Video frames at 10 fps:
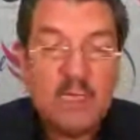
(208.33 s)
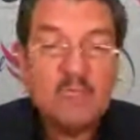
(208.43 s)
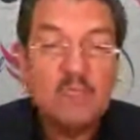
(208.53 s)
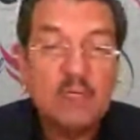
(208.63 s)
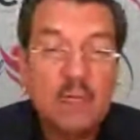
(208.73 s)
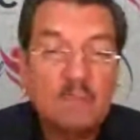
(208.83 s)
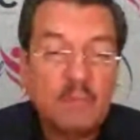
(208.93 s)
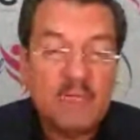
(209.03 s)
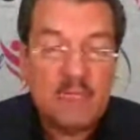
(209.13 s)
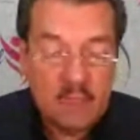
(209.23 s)
in
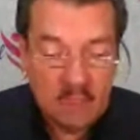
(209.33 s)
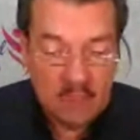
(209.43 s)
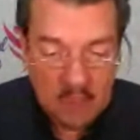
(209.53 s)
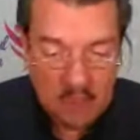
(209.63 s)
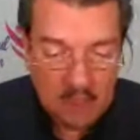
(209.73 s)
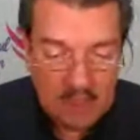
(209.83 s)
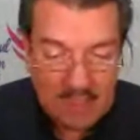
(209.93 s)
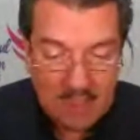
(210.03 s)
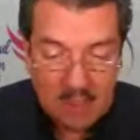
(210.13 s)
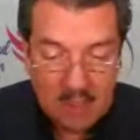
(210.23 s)
Lebanon
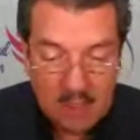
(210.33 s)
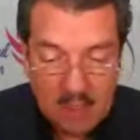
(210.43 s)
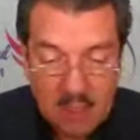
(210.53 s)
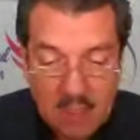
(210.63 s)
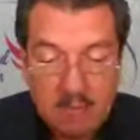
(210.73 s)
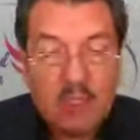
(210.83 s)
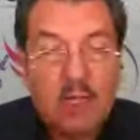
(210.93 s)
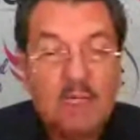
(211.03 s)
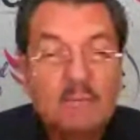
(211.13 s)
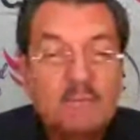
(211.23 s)
that is
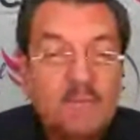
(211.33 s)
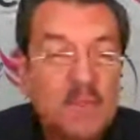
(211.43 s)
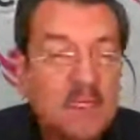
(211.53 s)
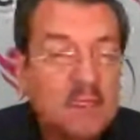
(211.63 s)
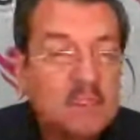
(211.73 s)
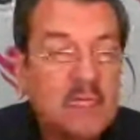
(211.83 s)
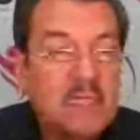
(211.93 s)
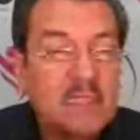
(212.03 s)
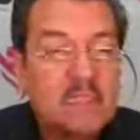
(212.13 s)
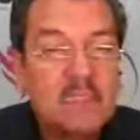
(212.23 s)
changing
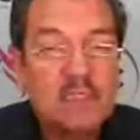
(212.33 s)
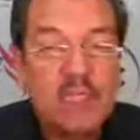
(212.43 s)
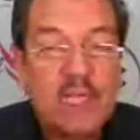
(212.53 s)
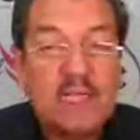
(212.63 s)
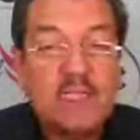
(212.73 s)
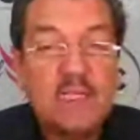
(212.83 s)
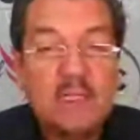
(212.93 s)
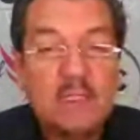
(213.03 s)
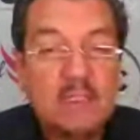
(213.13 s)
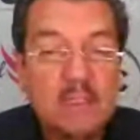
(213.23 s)
the world's
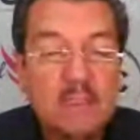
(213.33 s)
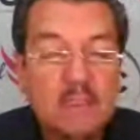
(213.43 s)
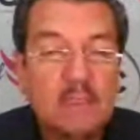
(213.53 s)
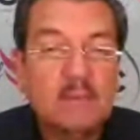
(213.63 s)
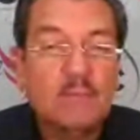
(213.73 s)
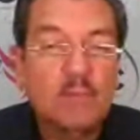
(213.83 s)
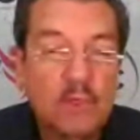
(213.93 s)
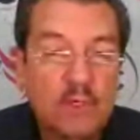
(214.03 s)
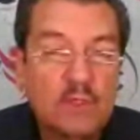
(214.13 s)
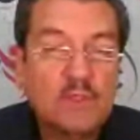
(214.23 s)
view of
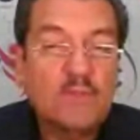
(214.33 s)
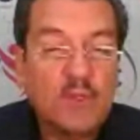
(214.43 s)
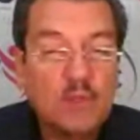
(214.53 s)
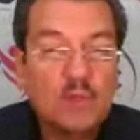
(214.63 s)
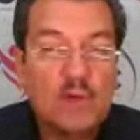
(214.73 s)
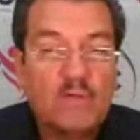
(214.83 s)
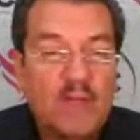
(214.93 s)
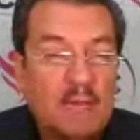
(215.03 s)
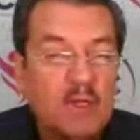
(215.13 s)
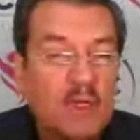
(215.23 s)
Lebanon. Let's
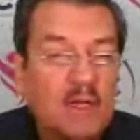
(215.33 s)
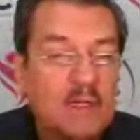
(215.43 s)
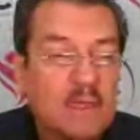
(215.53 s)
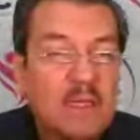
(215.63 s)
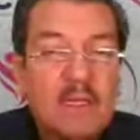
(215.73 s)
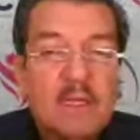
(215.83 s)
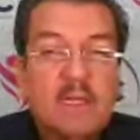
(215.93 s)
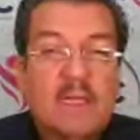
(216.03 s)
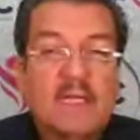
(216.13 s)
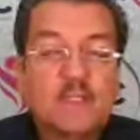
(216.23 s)
bring on the
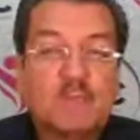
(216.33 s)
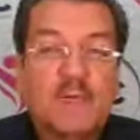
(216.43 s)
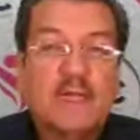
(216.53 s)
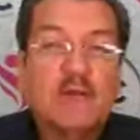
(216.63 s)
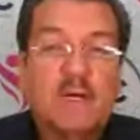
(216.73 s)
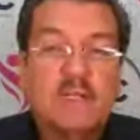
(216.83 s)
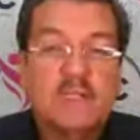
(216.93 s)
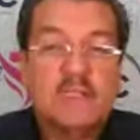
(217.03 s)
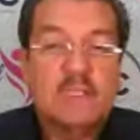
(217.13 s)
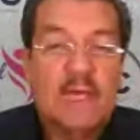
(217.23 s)
stage Miss
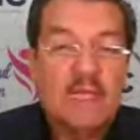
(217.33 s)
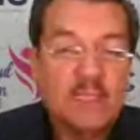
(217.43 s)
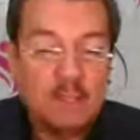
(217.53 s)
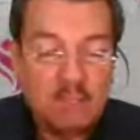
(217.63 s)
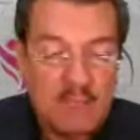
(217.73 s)
Daizy.